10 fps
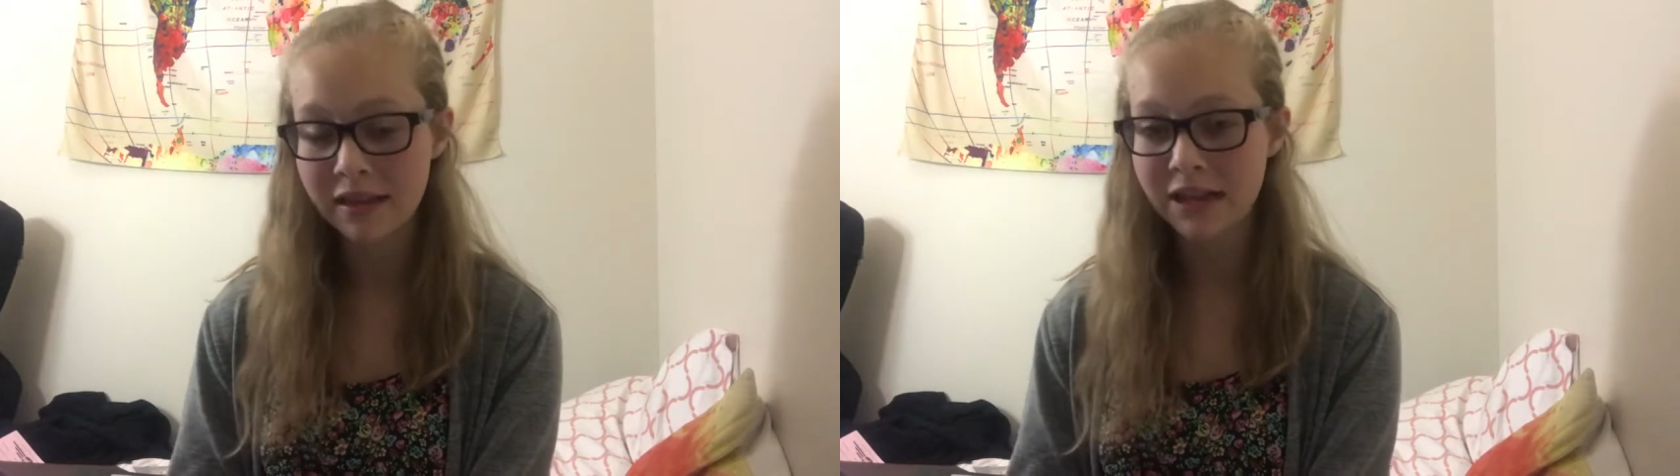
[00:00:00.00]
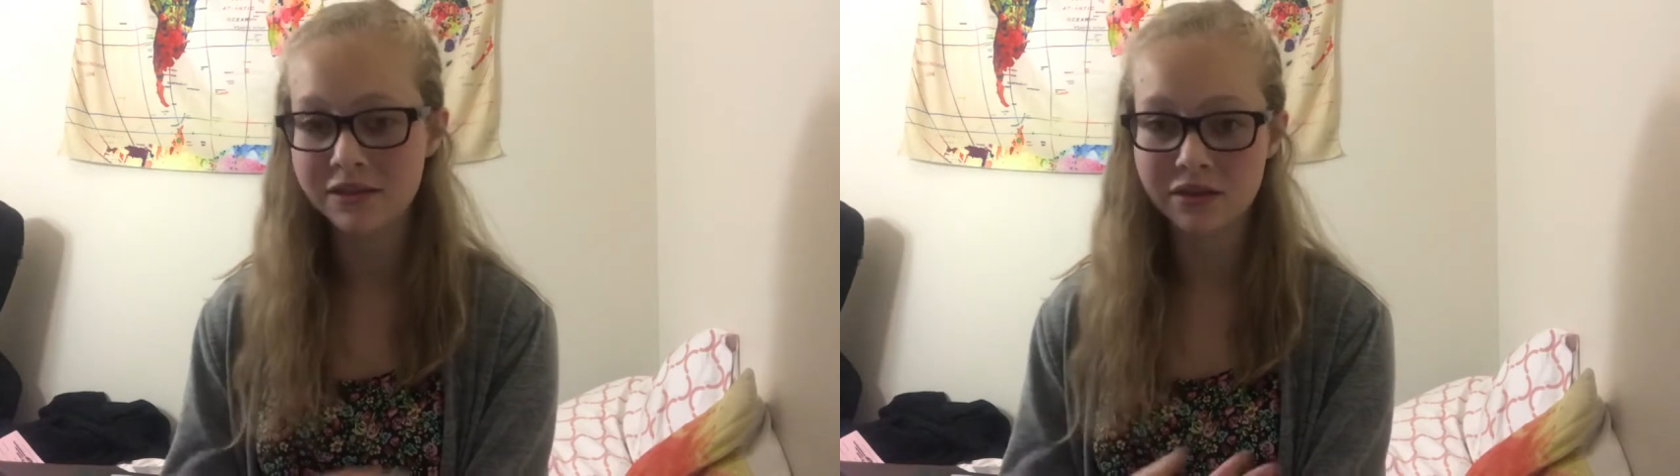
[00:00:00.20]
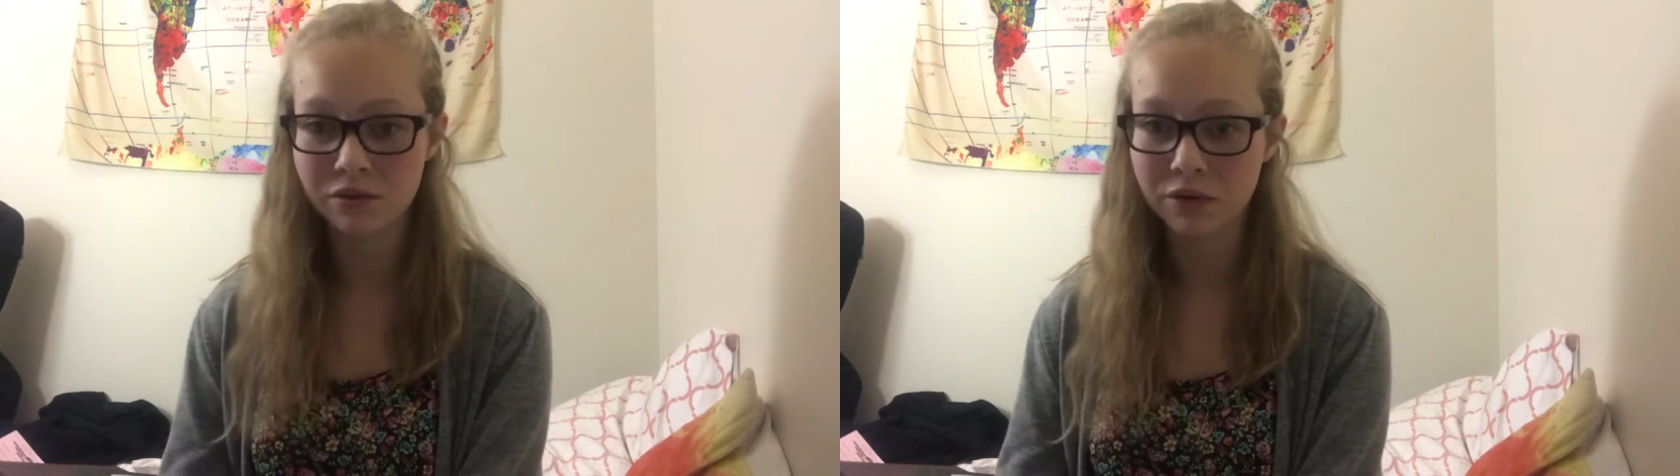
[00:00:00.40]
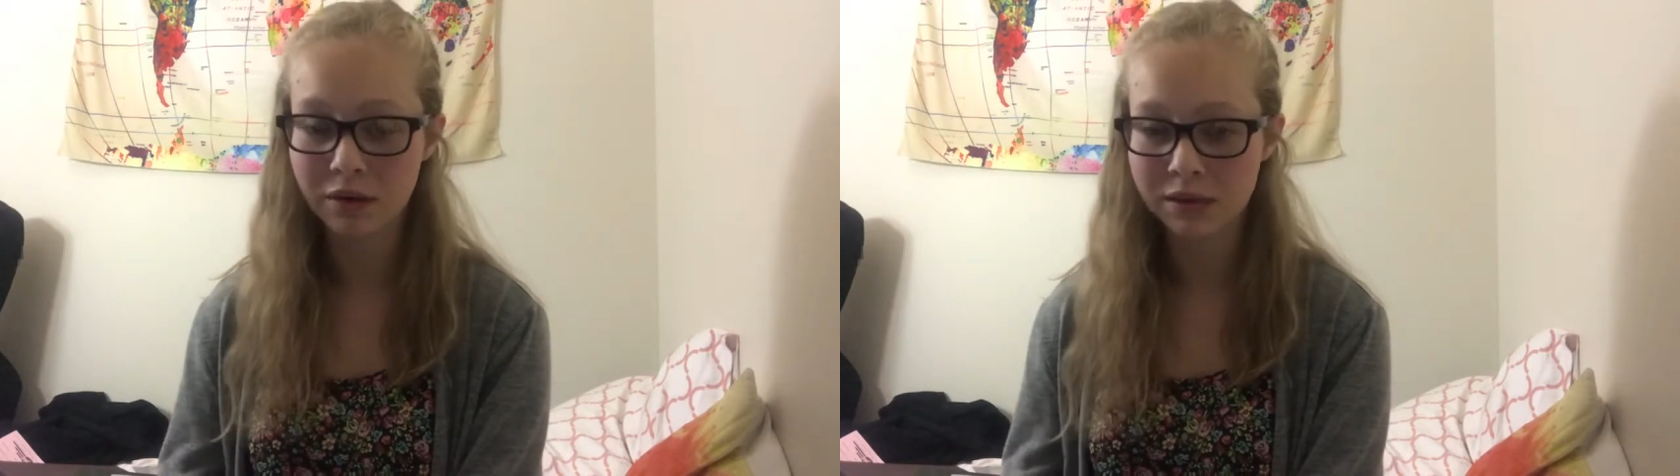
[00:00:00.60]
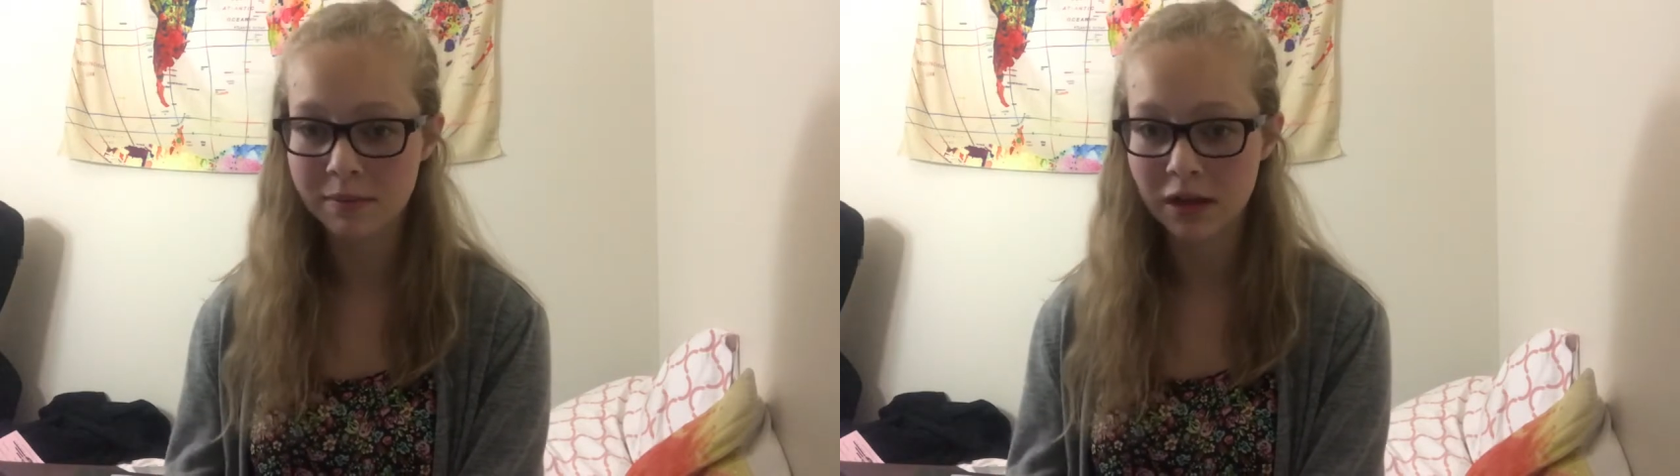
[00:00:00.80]
That's the school that
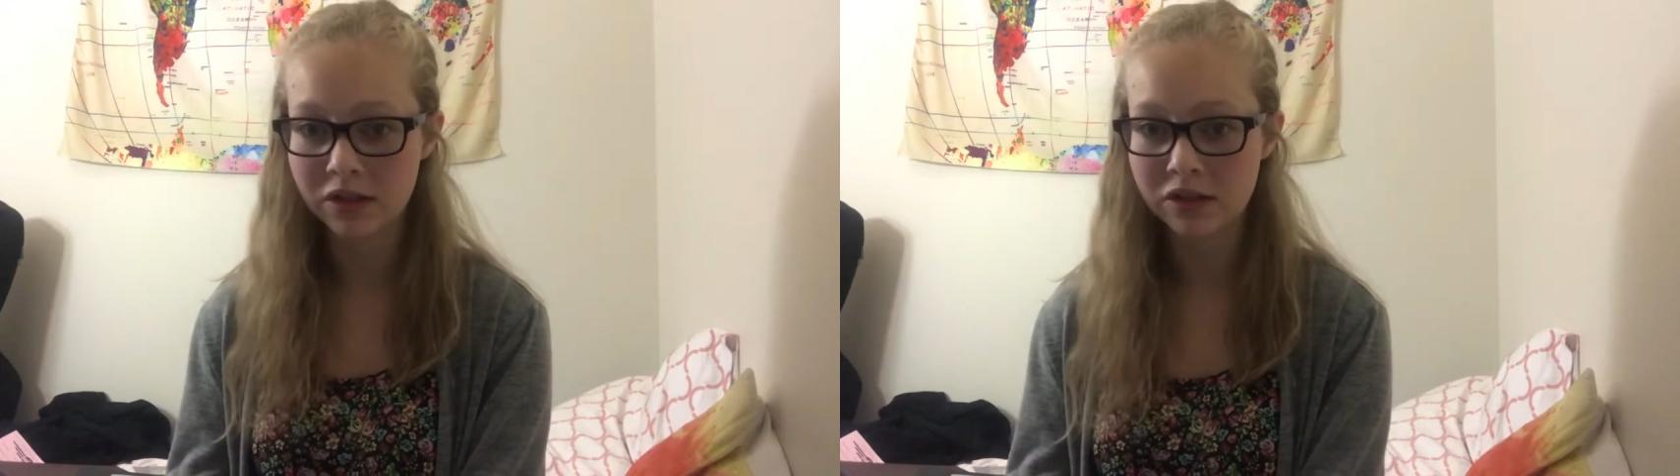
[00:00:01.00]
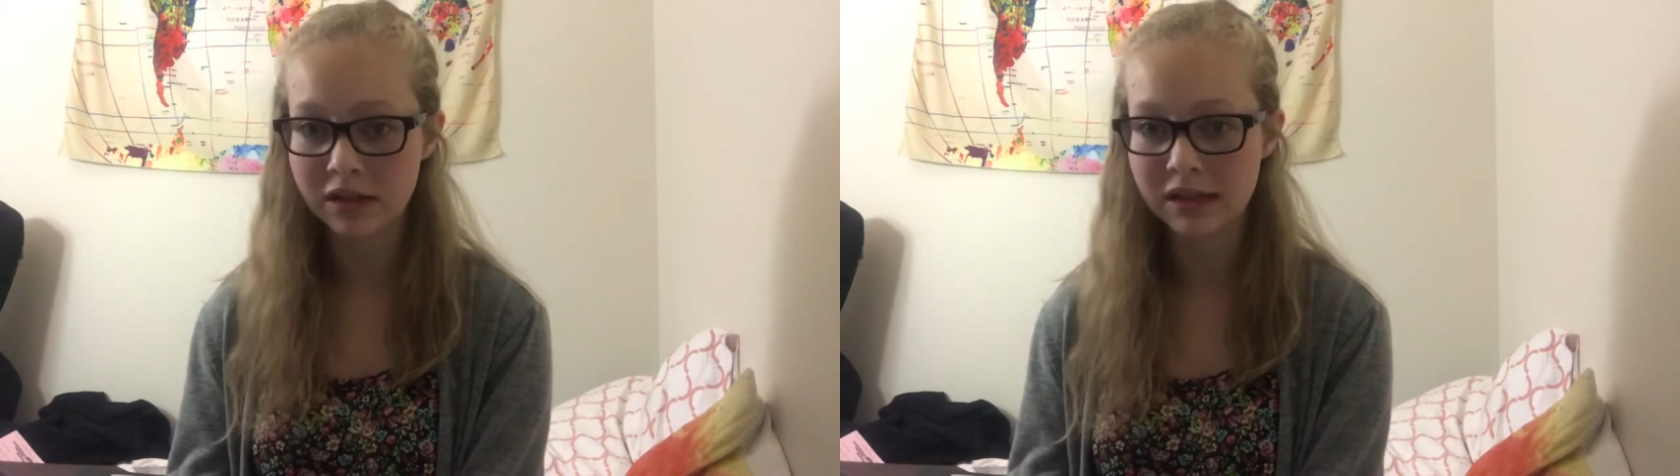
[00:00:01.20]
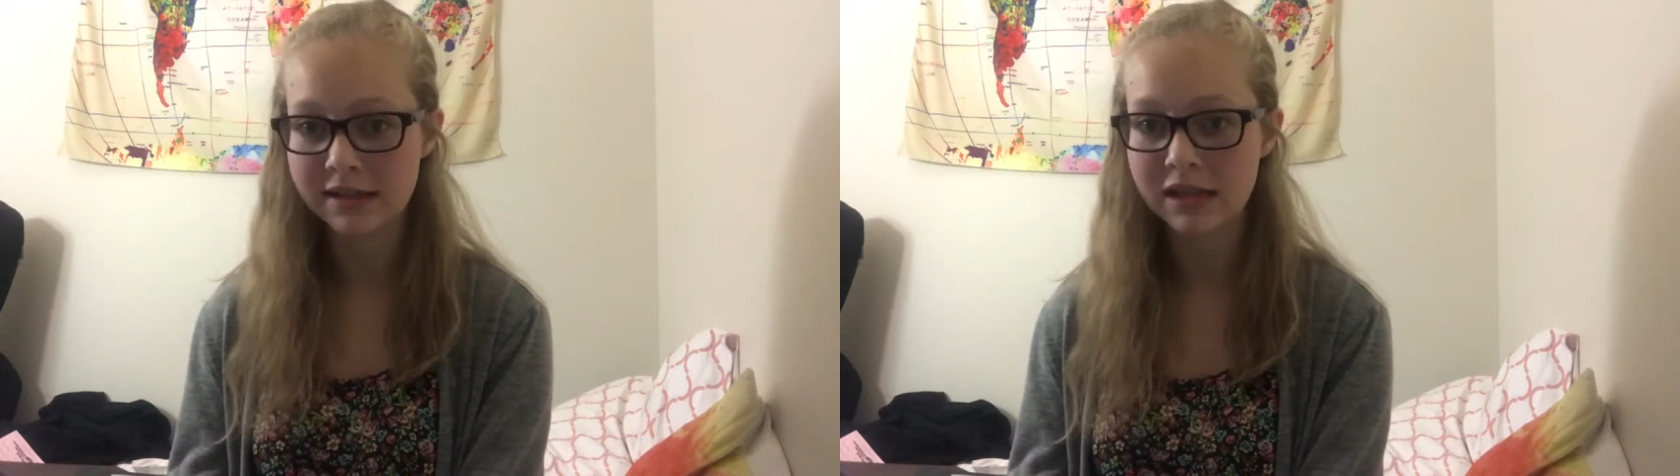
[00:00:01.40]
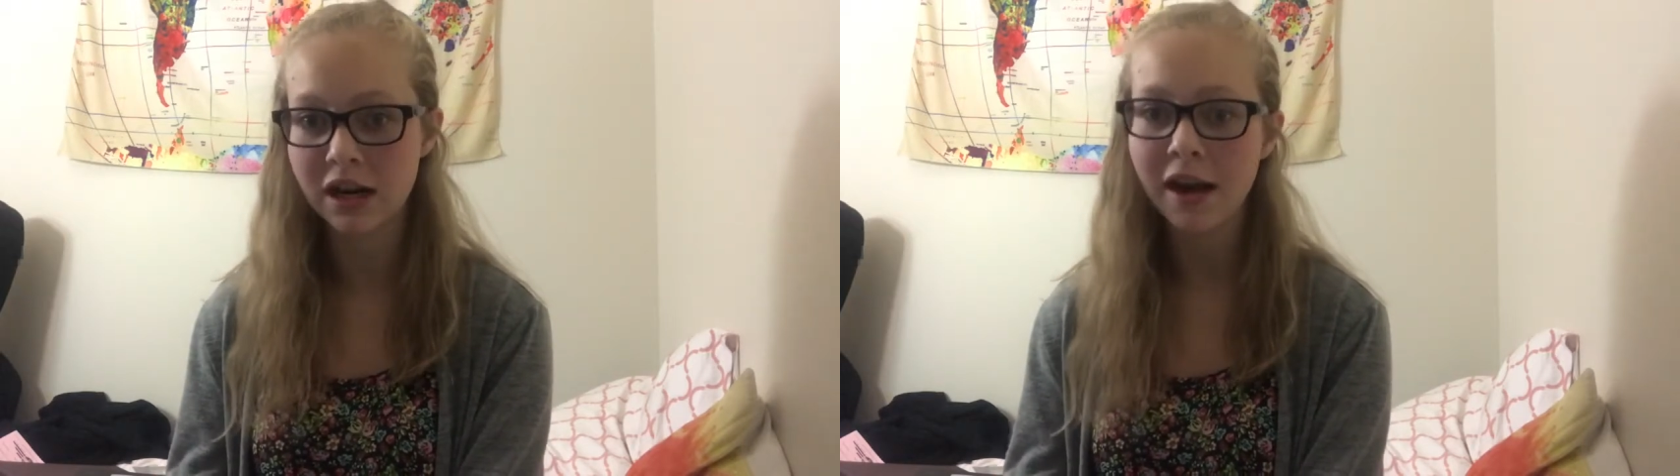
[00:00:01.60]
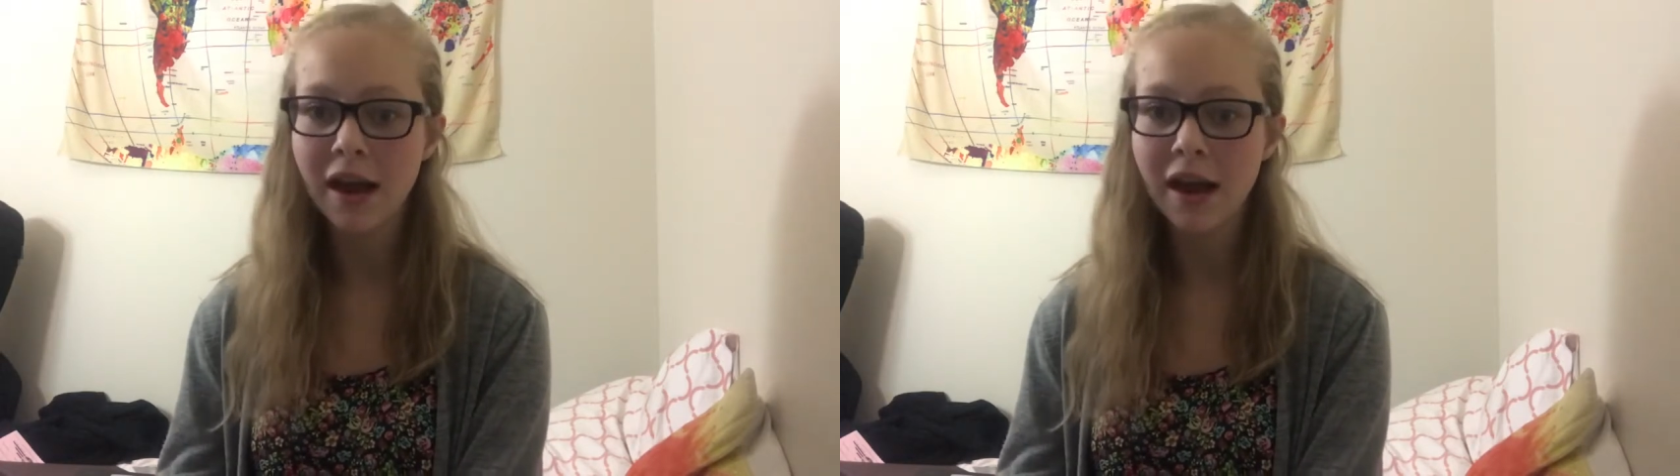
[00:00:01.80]
we're sponsoring this year,